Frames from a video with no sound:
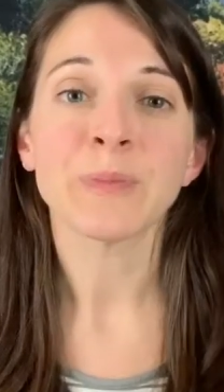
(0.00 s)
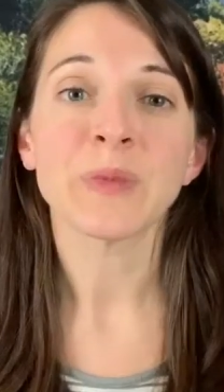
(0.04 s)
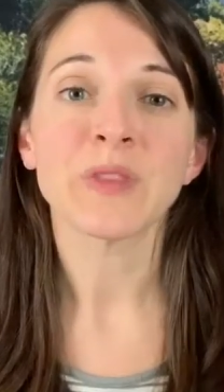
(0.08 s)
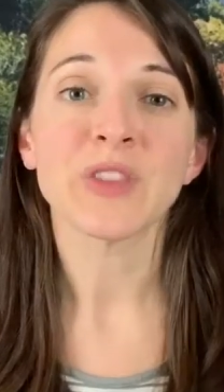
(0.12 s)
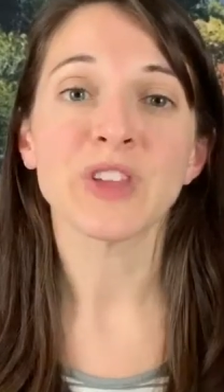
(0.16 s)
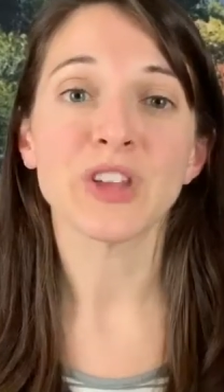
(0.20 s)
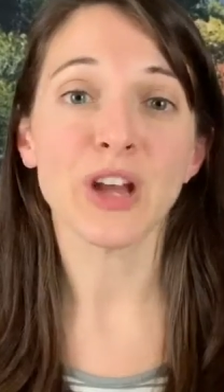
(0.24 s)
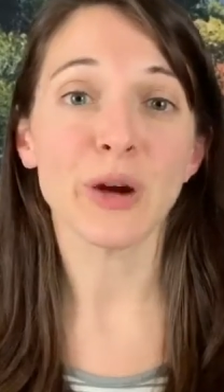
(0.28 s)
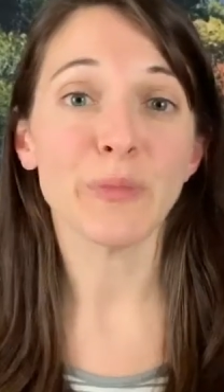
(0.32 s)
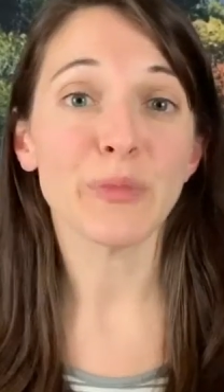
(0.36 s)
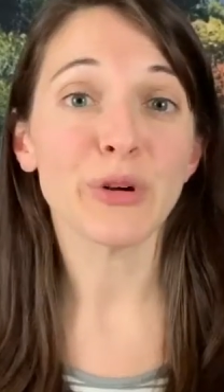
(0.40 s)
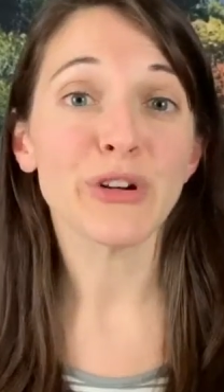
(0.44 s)

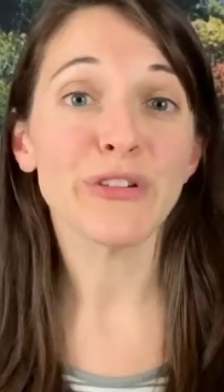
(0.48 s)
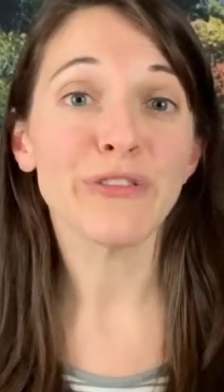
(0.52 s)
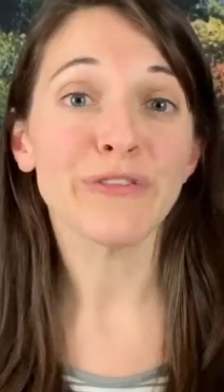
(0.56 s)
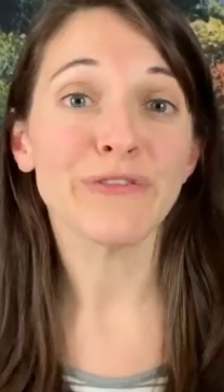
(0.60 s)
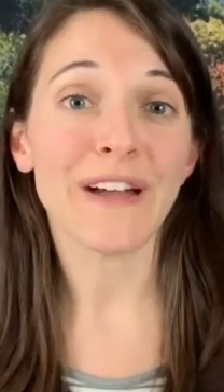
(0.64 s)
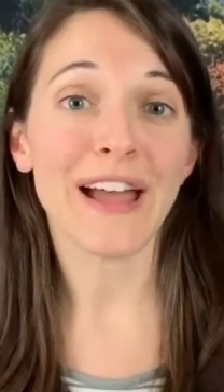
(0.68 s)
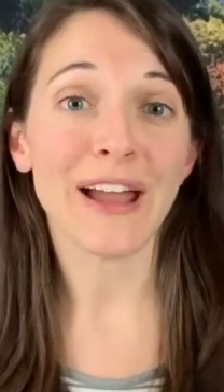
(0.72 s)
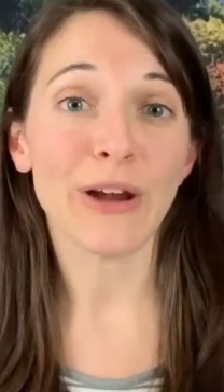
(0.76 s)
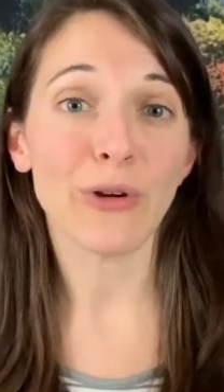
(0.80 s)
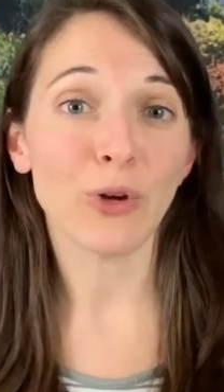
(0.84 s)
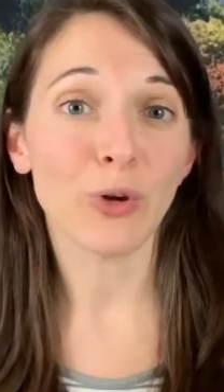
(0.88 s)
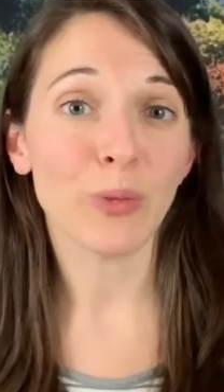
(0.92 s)
the number of
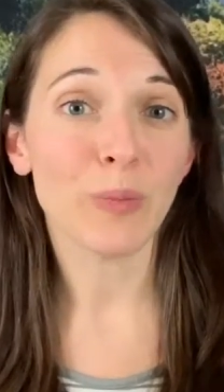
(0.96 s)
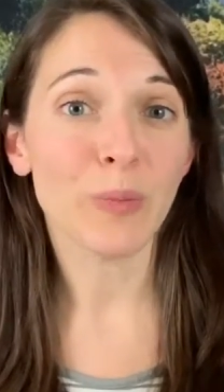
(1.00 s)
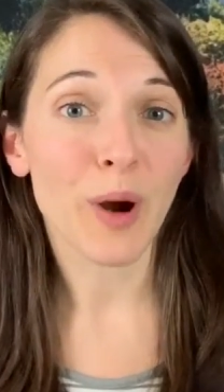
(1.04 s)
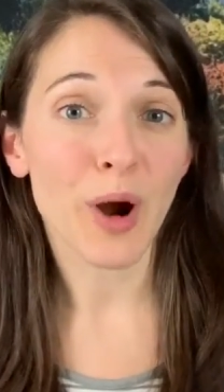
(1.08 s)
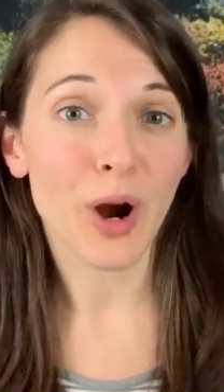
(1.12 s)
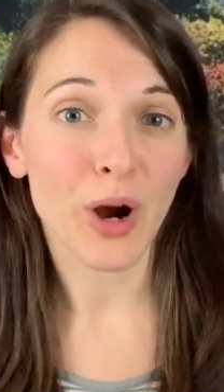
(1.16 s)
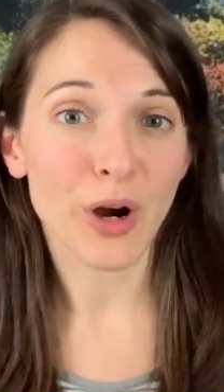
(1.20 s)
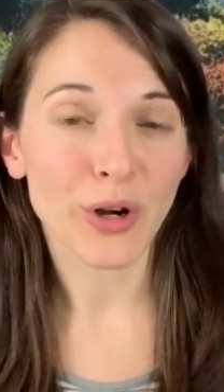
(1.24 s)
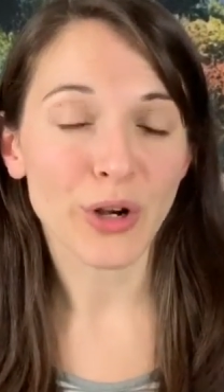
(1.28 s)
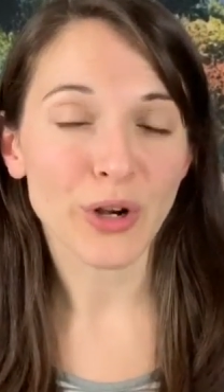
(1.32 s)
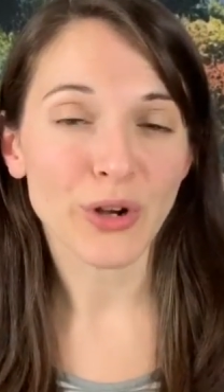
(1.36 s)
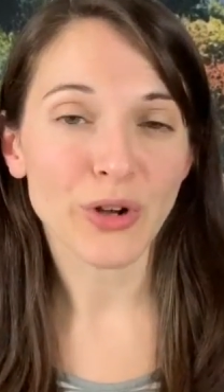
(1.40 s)
viral
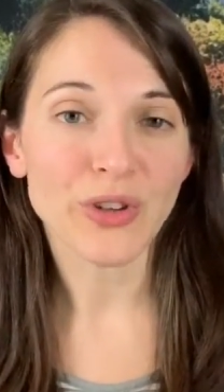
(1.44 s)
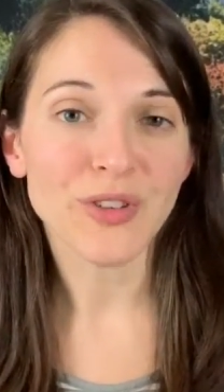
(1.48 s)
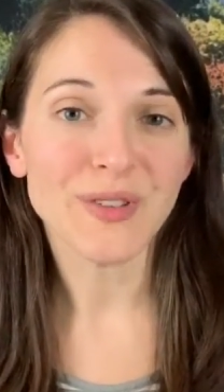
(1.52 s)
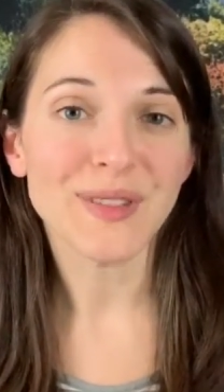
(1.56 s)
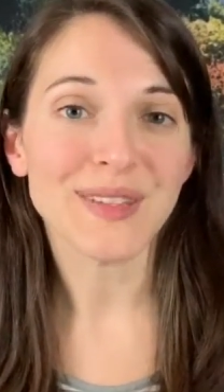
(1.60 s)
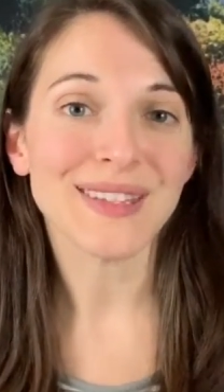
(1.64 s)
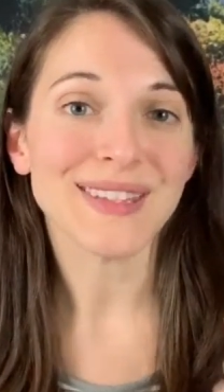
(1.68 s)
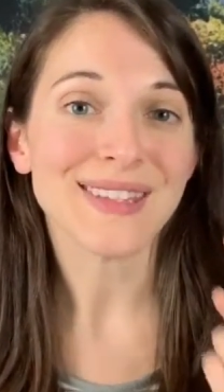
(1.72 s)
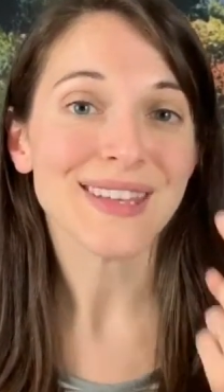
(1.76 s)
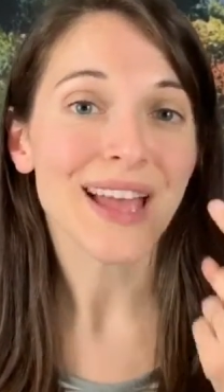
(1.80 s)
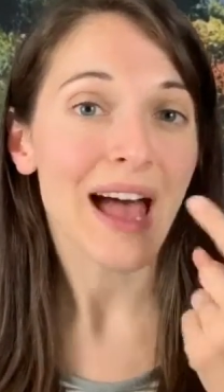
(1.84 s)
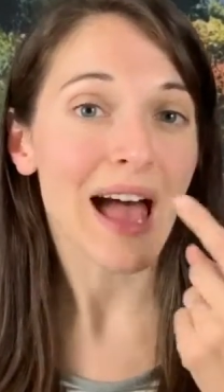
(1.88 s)
particles
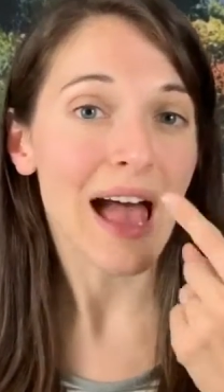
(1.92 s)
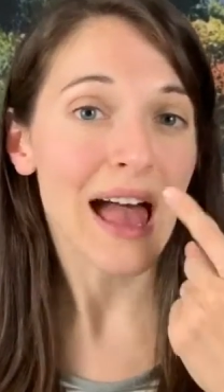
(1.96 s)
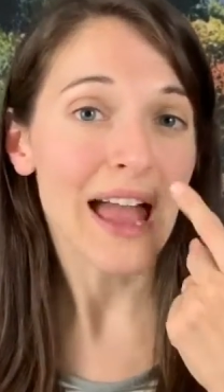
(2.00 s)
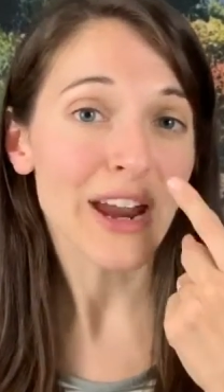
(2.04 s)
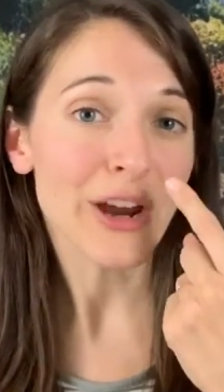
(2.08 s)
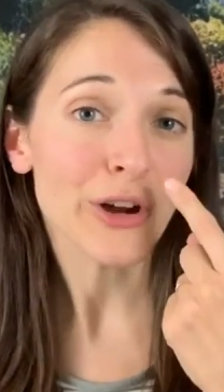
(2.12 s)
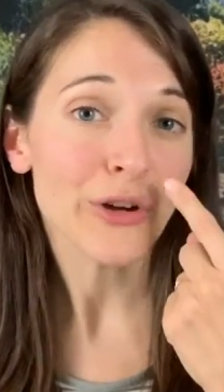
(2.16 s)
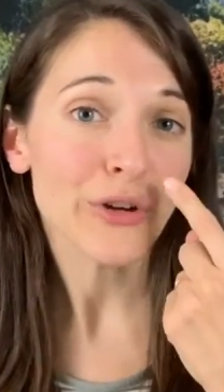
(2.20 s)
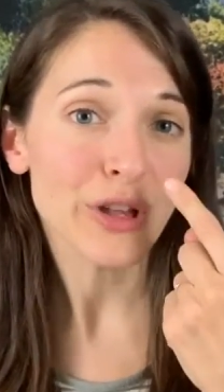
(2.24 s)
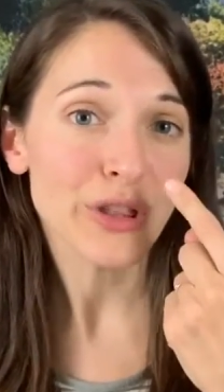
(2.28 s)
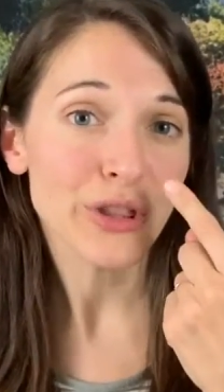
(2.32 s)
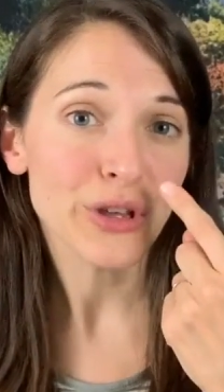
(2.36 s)
is
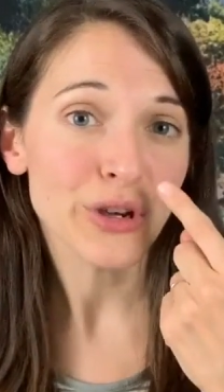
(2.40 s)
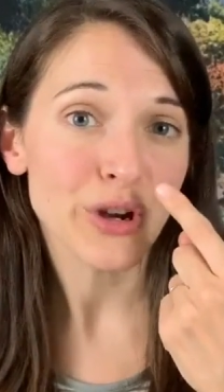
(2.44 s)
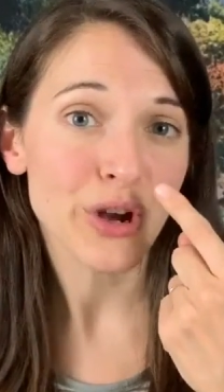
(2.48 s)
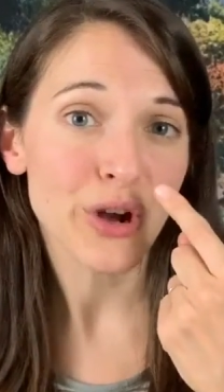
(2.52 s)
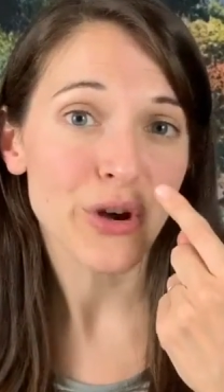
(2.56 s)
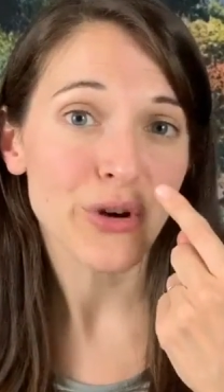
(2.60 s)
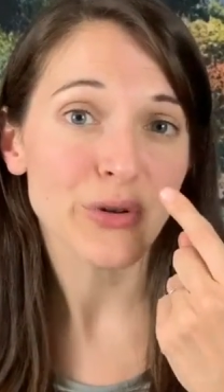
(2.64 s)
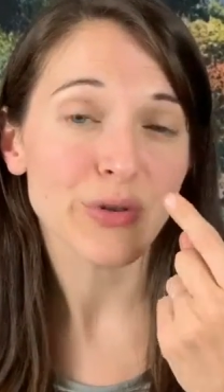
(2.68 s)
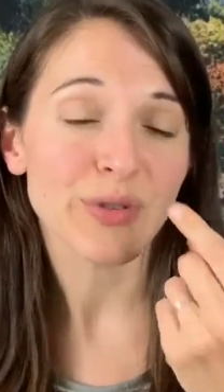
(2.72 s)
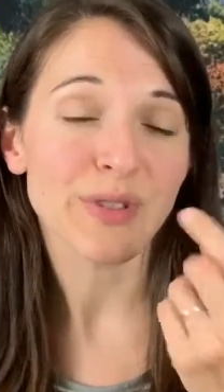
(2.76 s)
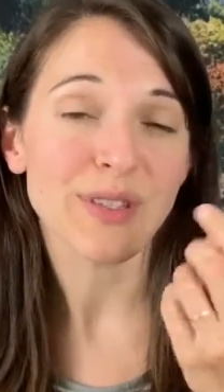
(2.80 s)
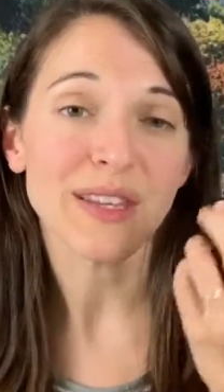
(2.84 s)
higher in the
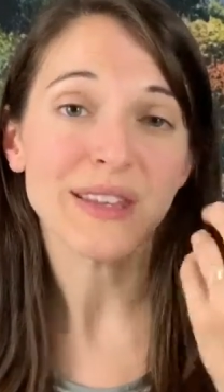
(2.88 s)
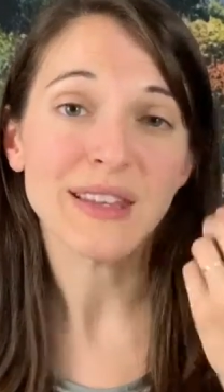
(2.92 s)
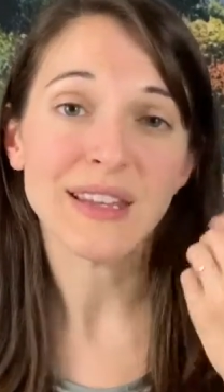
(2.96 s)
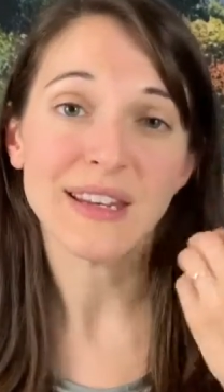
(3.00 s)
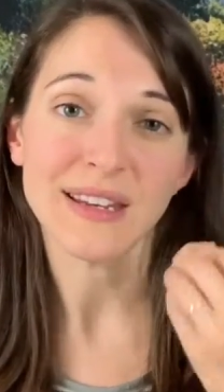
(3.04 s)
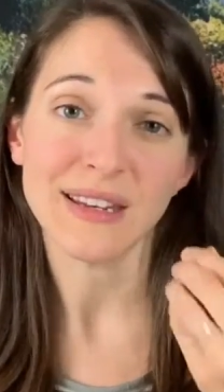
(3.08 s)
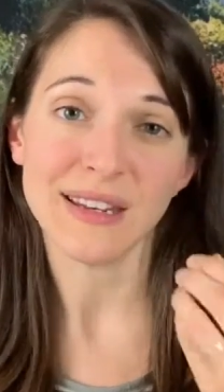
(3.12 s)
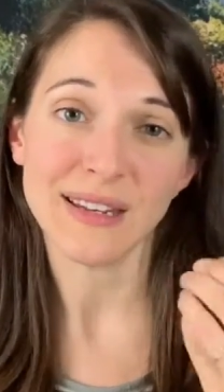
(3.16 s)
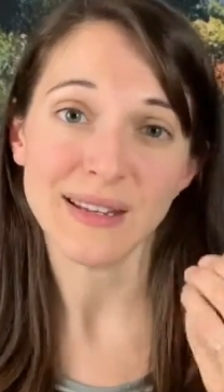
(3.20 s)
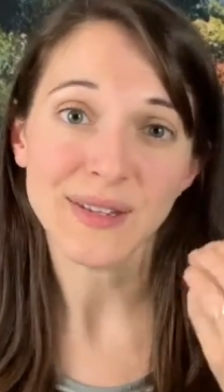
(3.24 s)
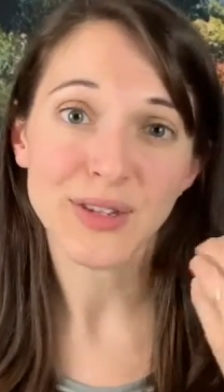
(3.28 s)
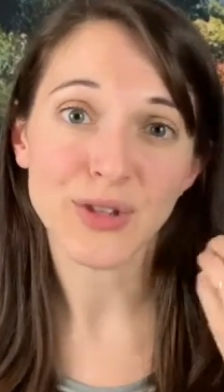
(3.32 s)
nose
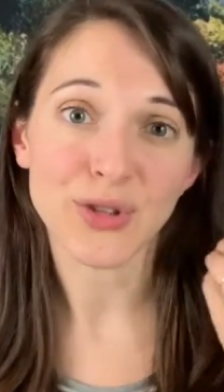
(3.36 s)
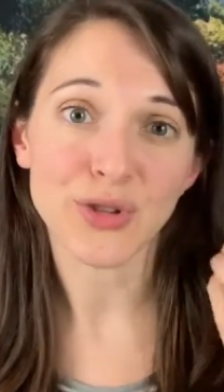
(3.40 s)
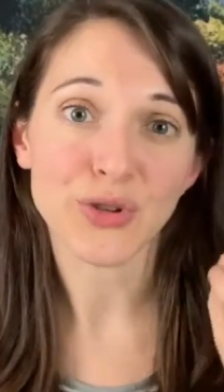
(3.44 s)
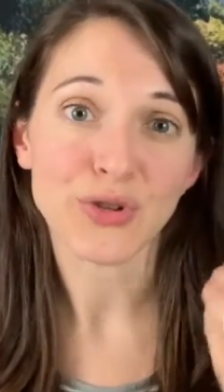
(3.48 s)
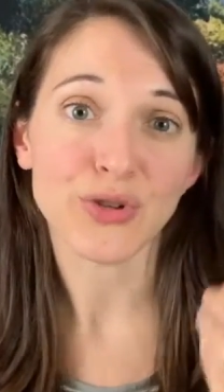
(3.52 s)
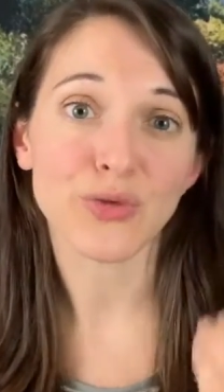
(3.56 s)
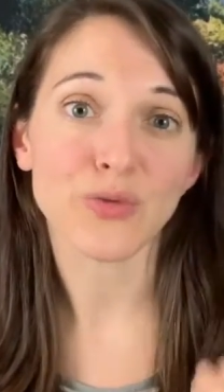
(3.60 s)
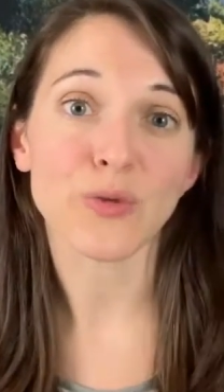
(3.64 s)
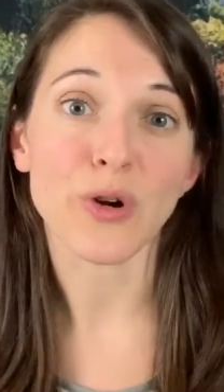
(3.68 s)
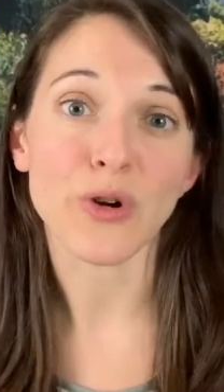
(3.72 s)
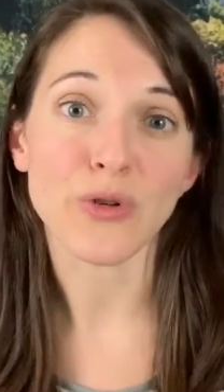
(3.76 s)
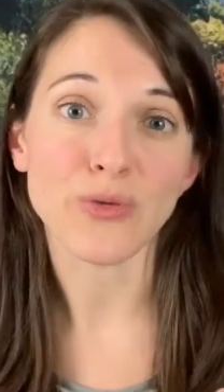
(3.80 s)
than it is in the
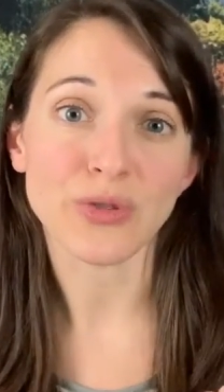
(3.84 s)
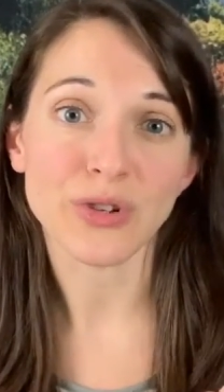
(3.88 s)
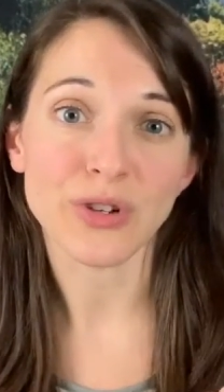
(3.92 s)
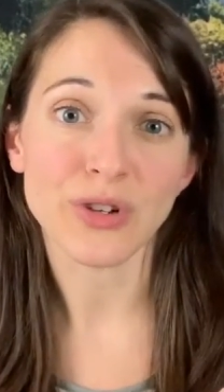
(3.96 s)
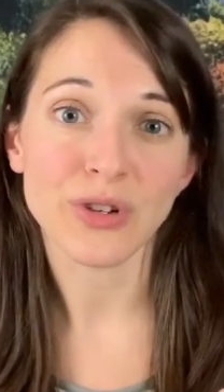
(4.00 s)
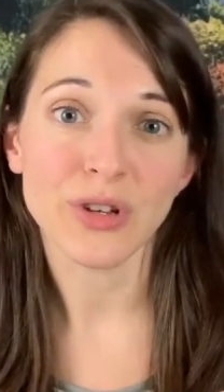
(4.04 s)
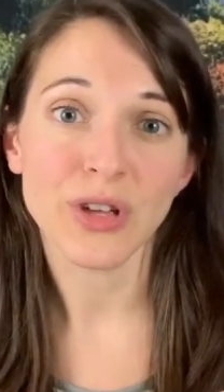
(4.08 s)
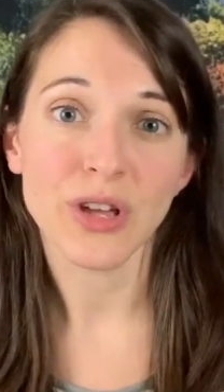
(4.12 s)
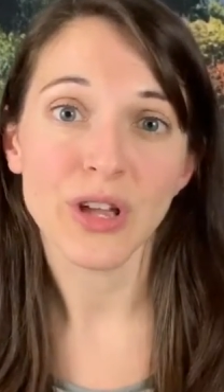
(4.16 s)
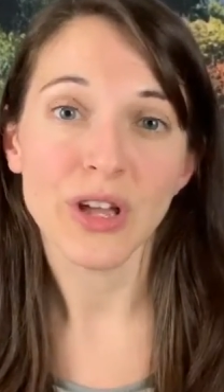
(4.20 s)
throat.